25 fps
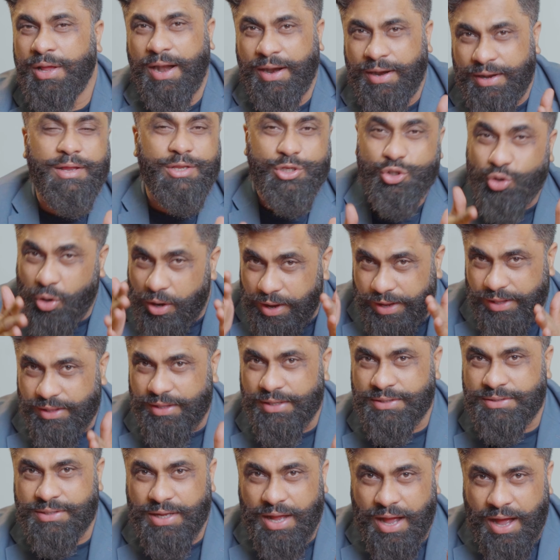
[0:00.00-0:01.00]
and enjoying
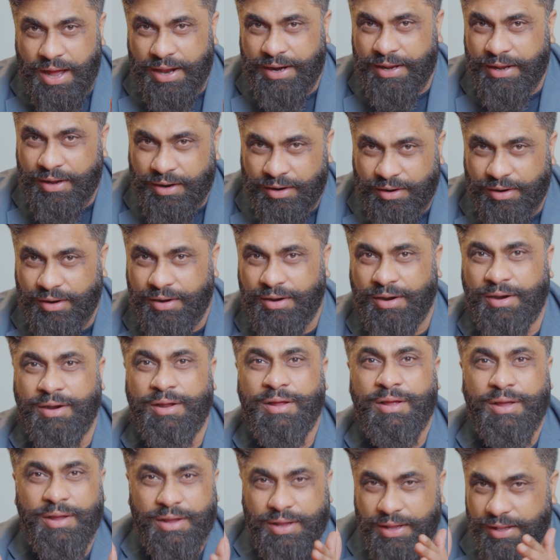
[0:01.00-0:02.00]
this RE
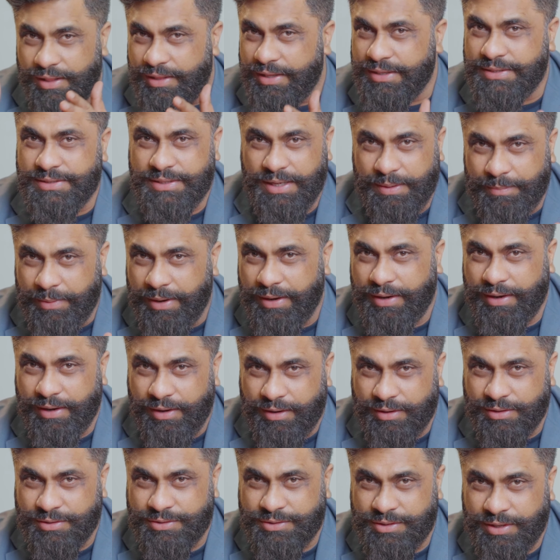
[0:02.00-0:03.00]
100 in the cement
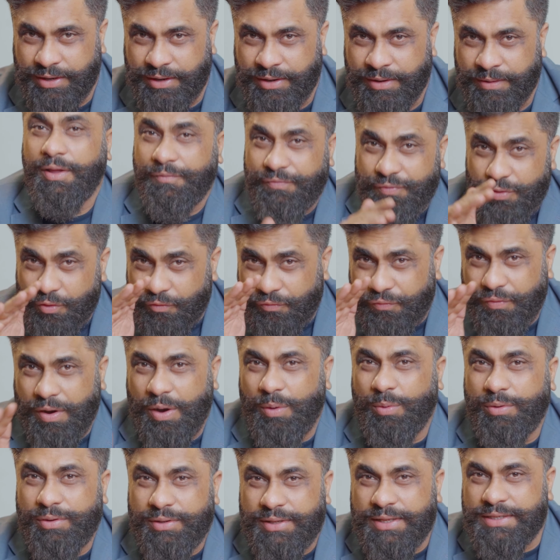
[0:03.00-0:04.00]
industry. If you
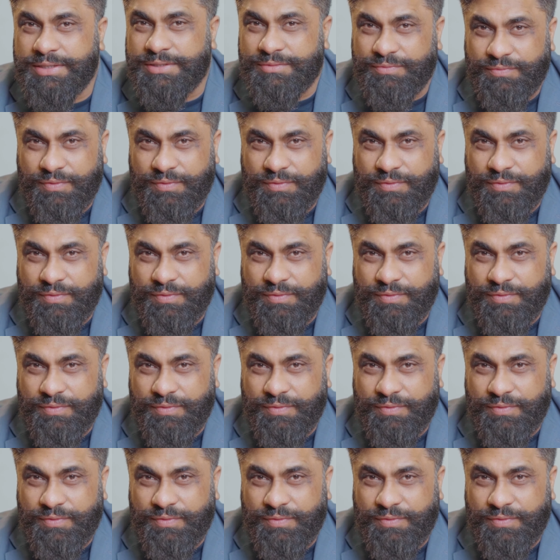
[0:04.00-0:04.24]
found this